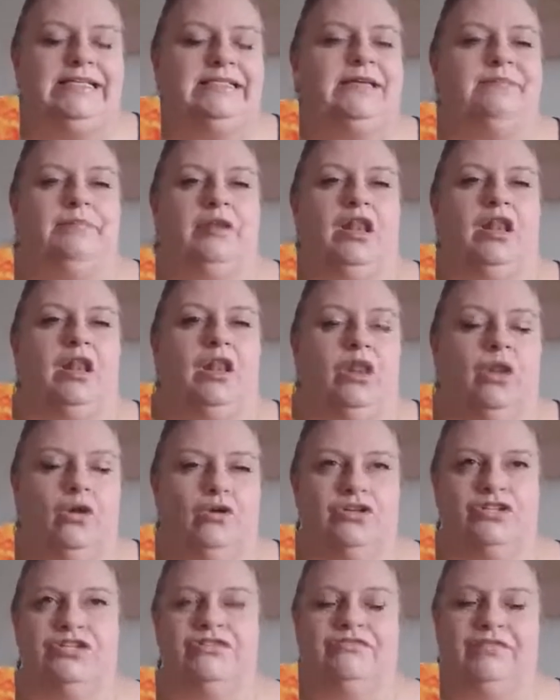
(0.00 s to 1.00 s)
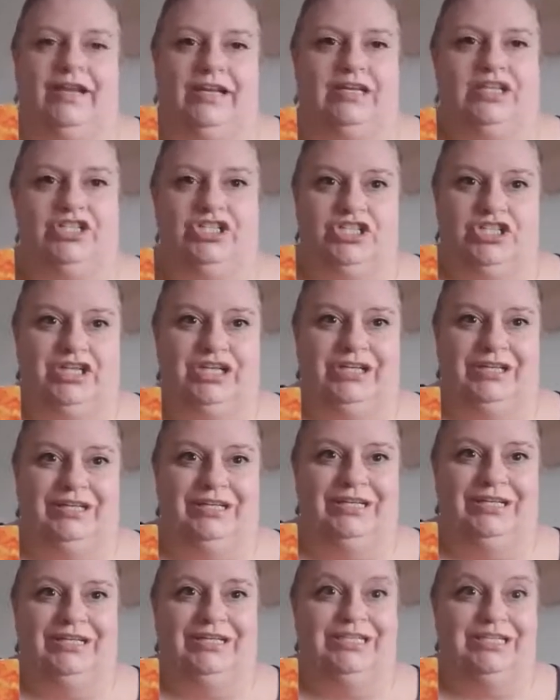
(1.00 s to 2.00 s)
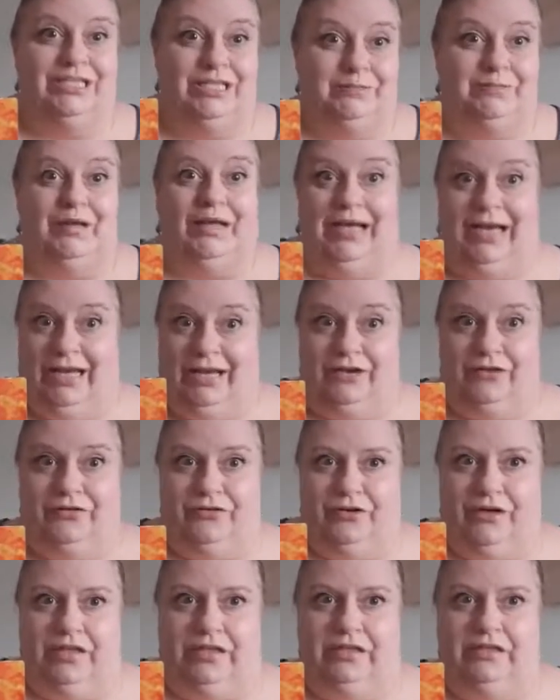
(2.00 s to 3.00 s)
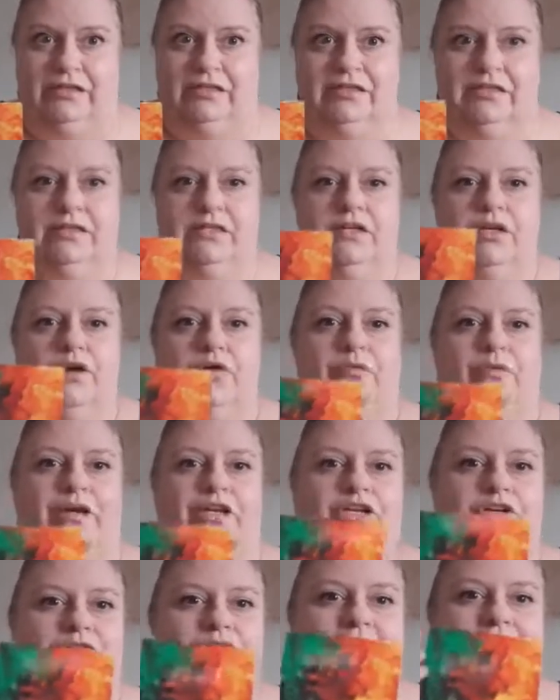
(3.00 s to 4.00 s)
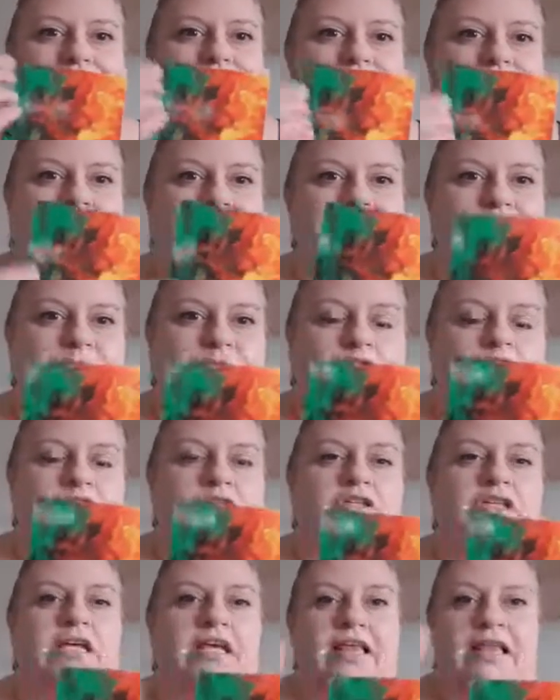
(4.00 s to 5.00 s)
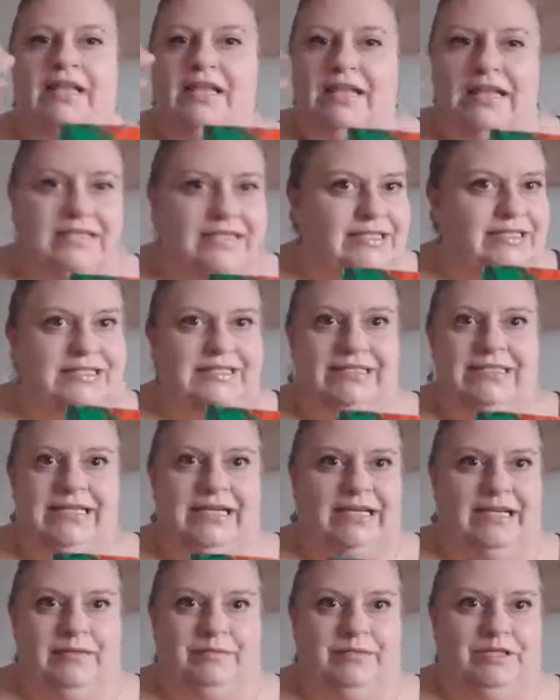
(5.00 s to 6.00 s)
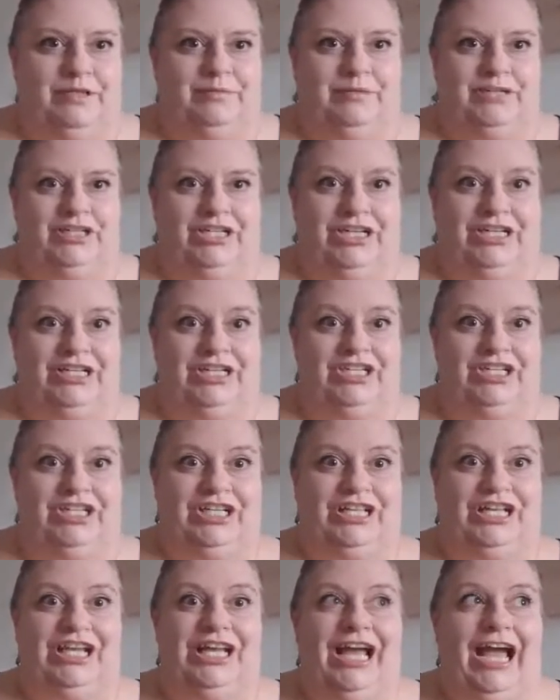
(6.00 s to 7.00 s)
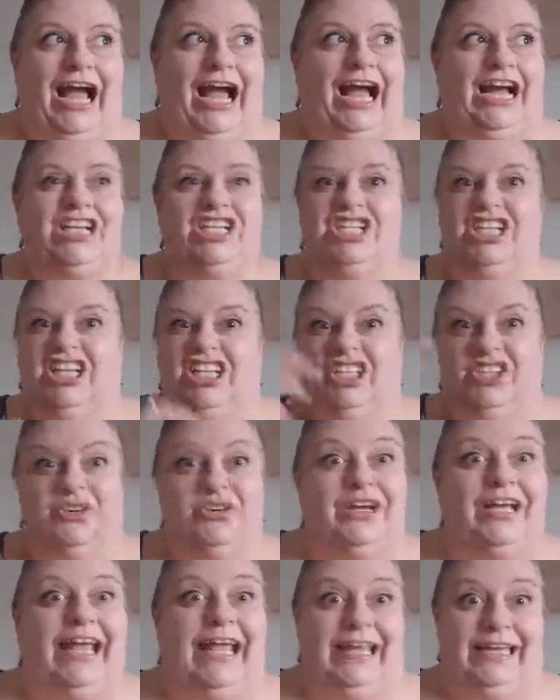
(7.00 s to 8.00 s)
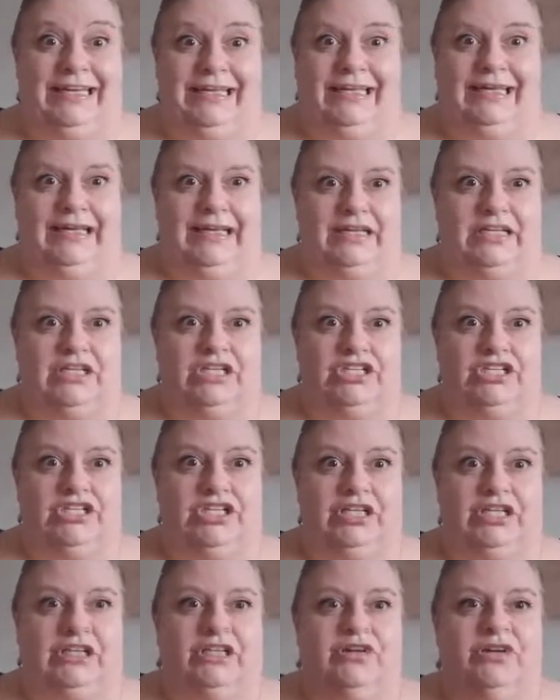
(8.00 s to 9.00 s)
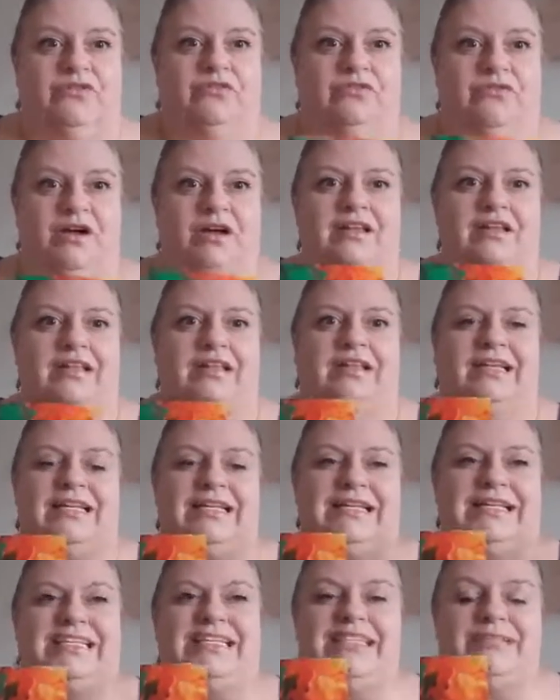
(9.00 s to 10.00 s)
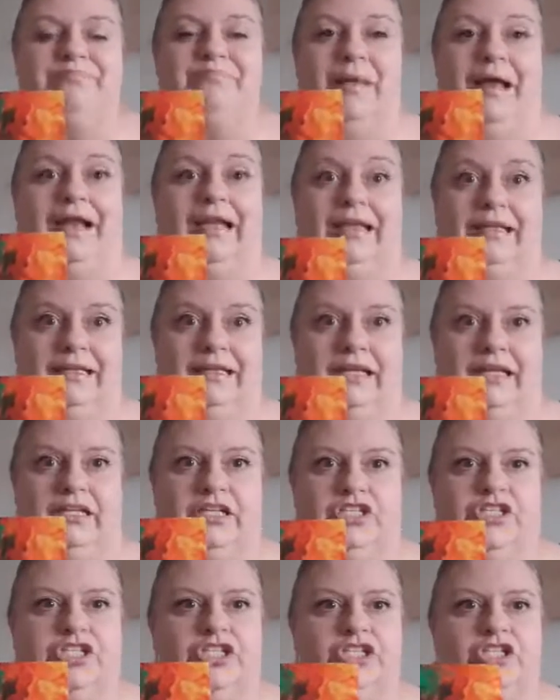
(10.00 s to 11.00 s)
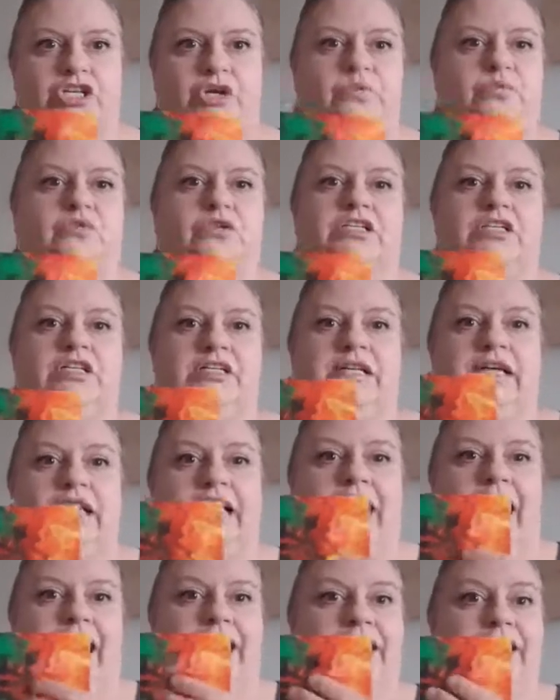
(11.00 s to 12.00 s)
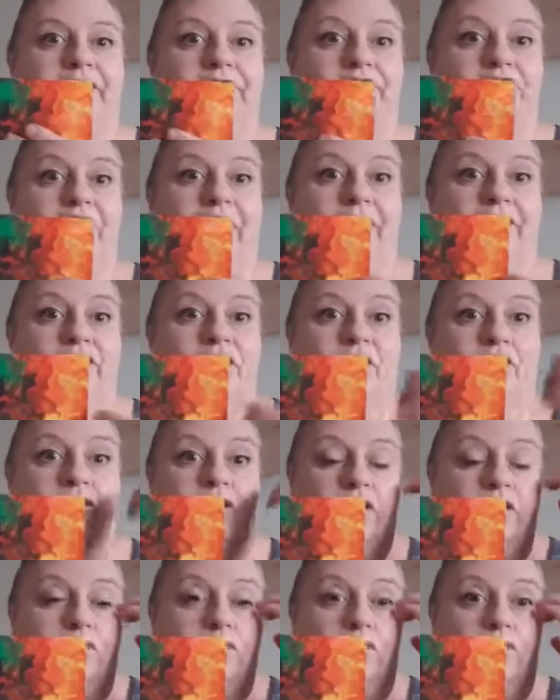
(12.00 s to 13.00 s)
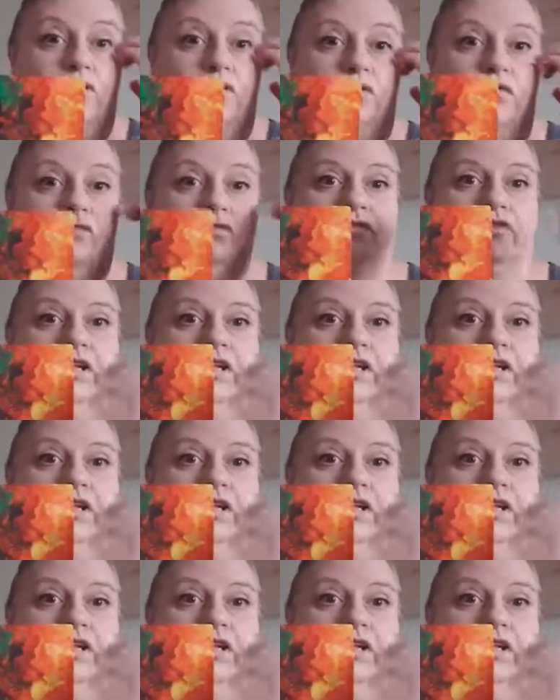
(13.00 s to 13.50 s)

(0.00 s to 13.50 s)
up a lot of energy to be angry. When you're in this mode, it doesn't take up so much energy. Actually, you're gaining energy rather than expelling the energy. You don't want to go, and if you have a look at the wolf